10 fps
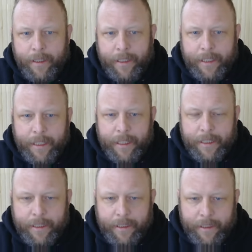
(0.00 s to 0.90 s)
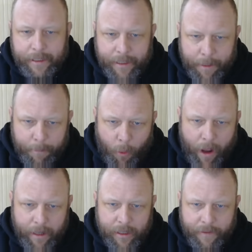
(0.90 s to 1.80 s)
This is the
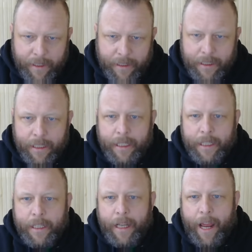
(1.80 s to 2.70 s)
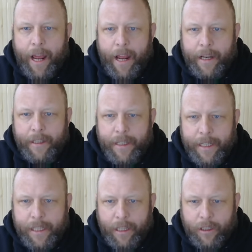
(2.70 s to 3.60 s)
brains of it, and
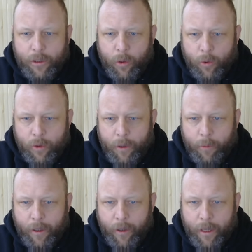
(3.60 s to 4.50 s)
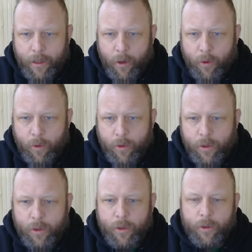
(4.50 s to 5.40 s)
these are the tools that we're going to use
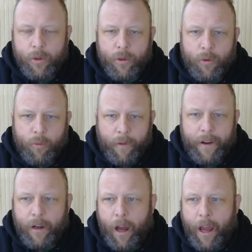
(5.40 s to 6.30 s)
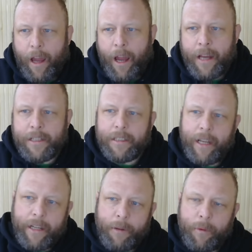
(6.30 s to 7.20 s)
within our AI agent,
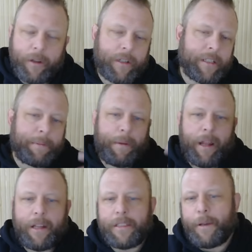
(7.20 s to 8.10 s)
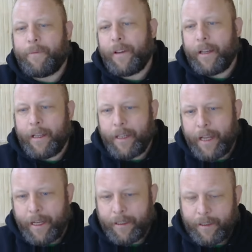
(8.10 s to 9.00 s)
and then we're going to spit out something in
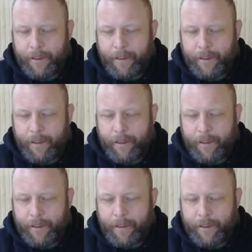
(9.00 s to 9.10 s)
the end.